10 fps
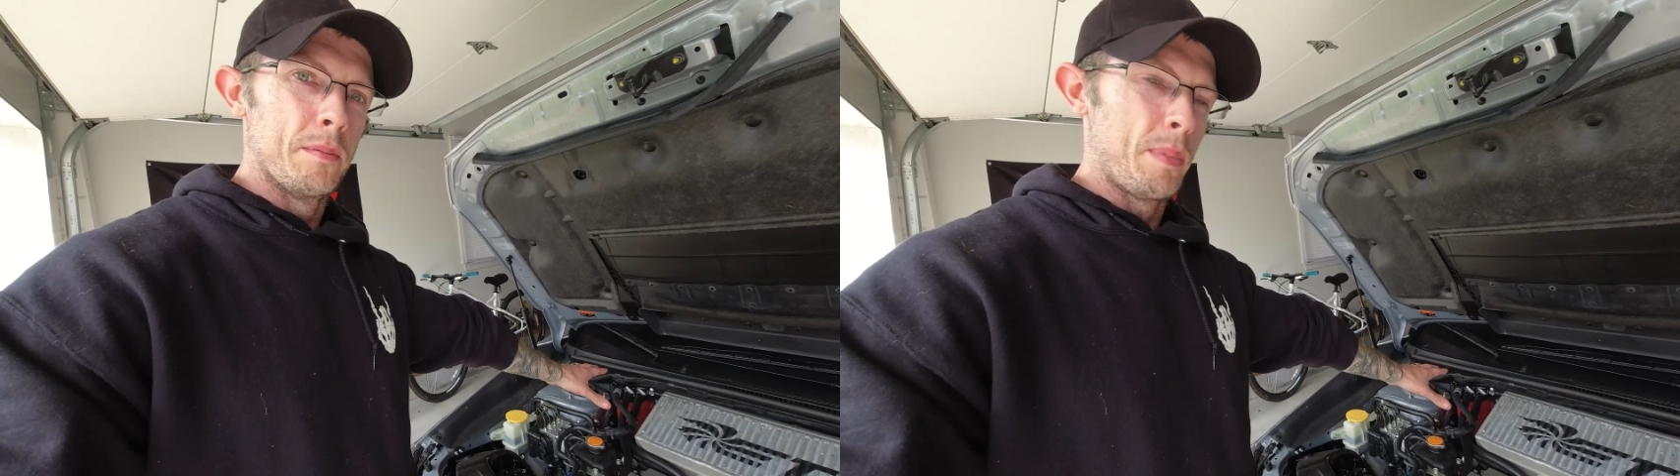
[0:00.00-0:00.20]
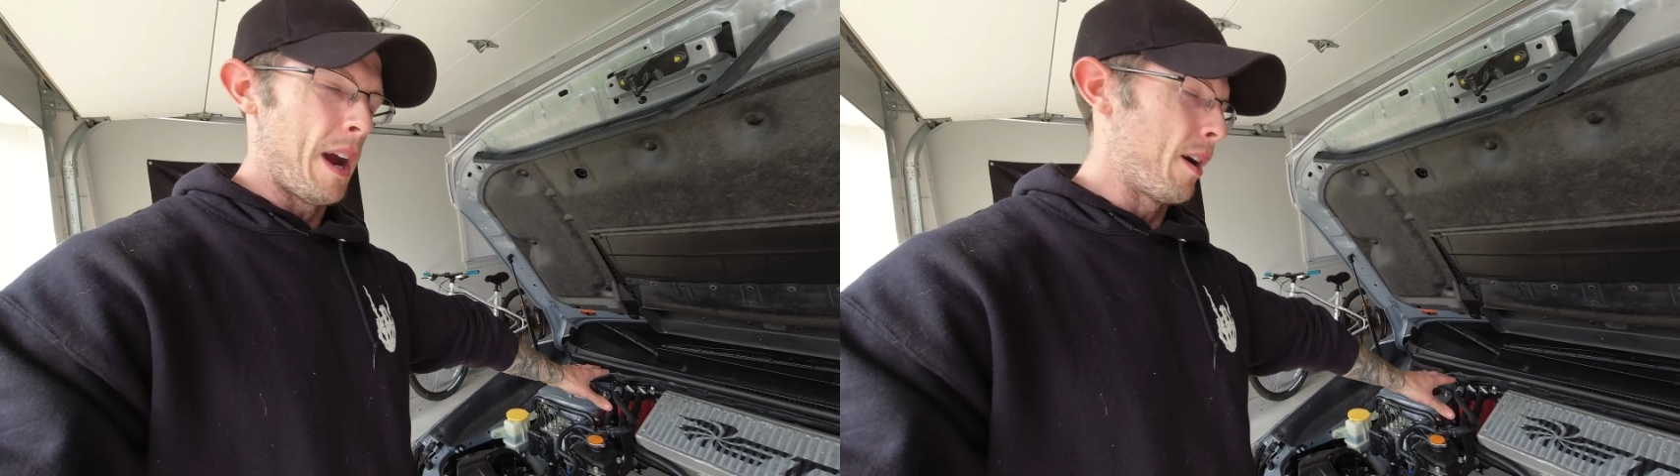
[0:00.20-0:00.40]

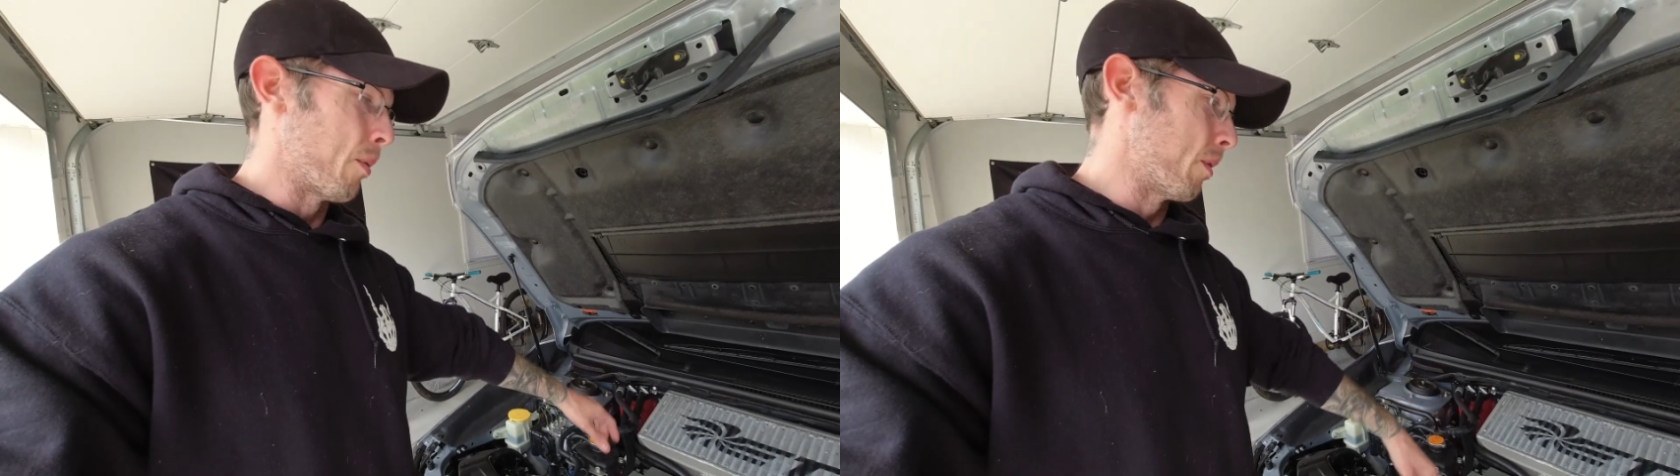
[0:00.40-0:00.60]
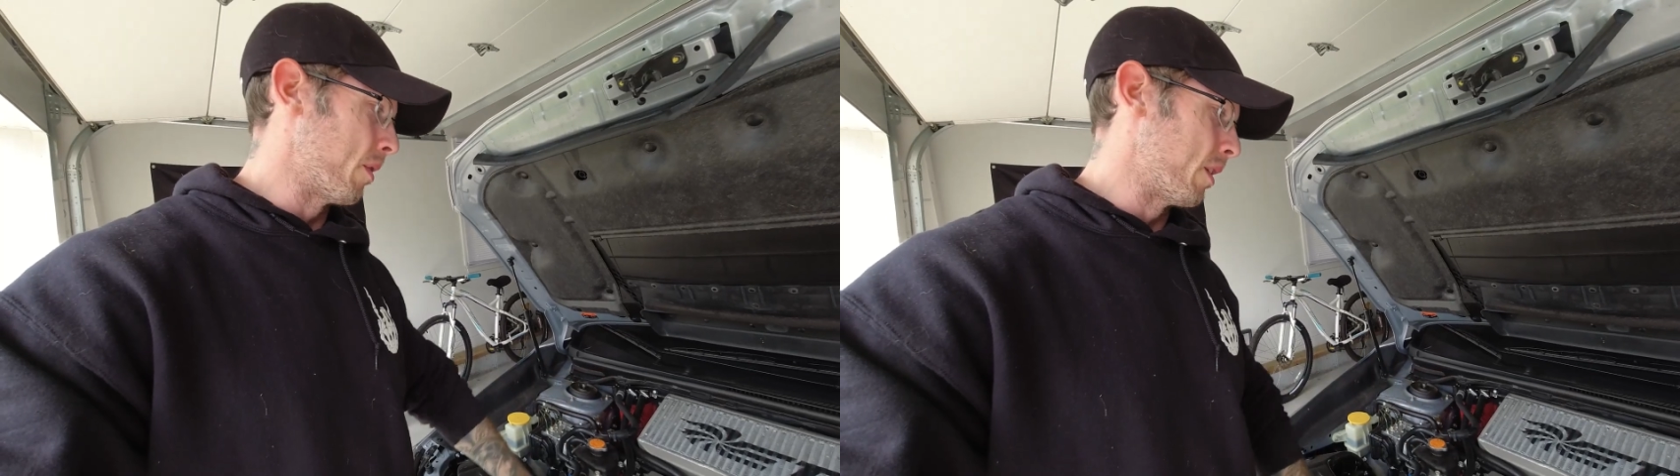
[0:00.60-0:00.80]

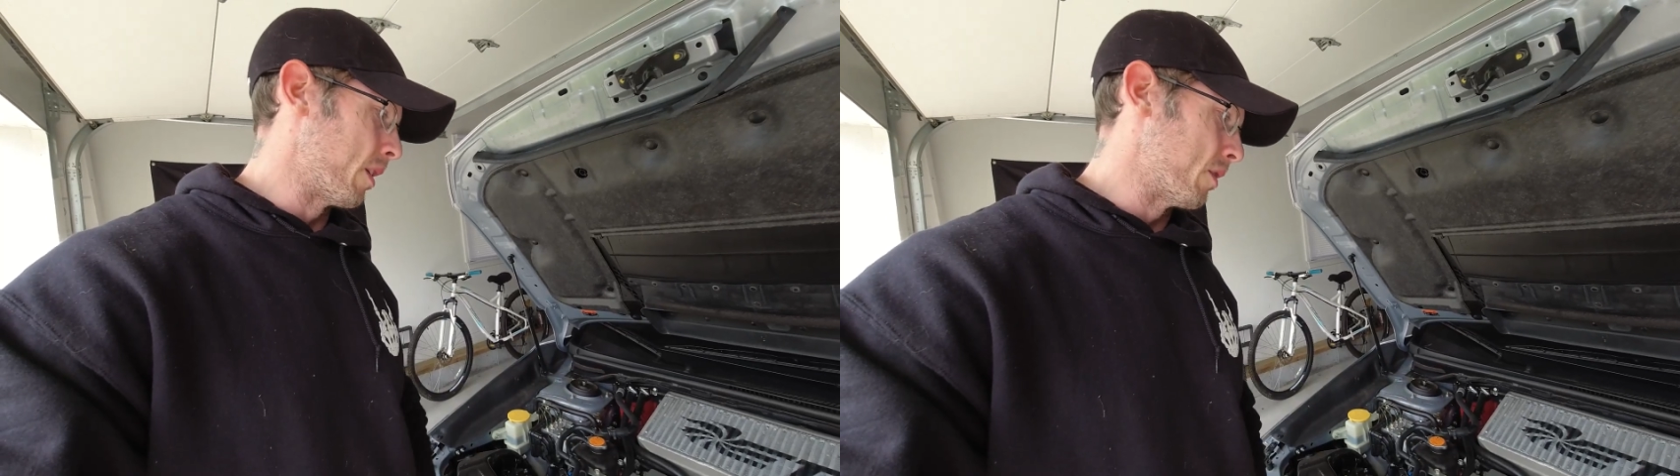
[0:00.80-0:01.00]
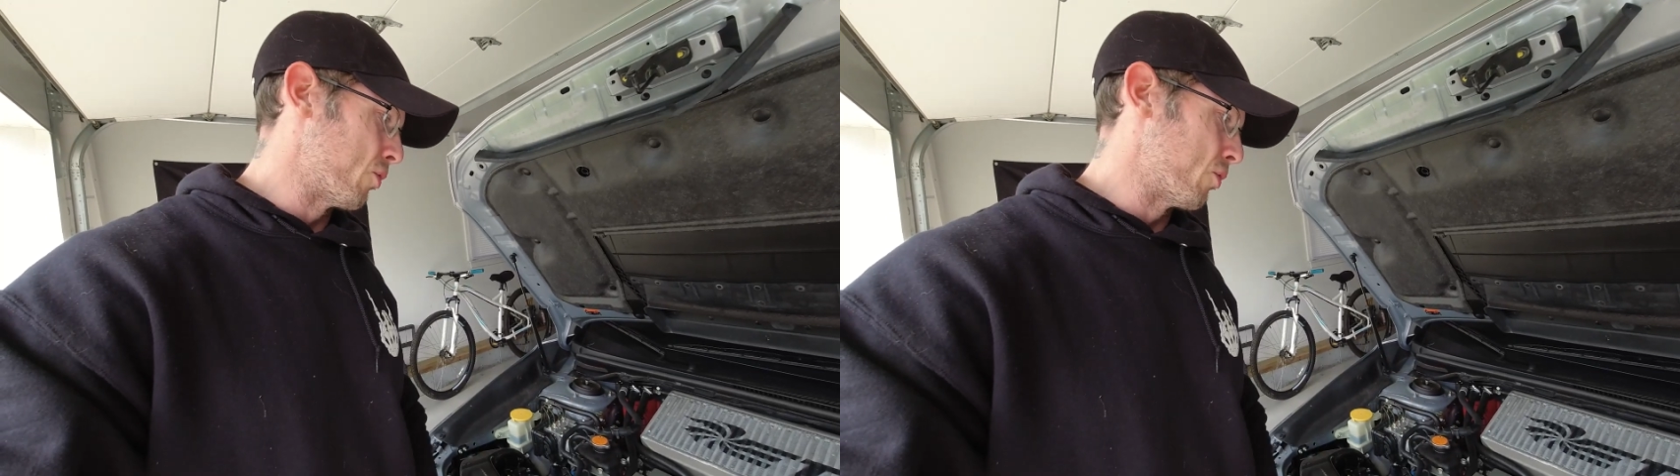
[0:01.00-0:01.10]
power than the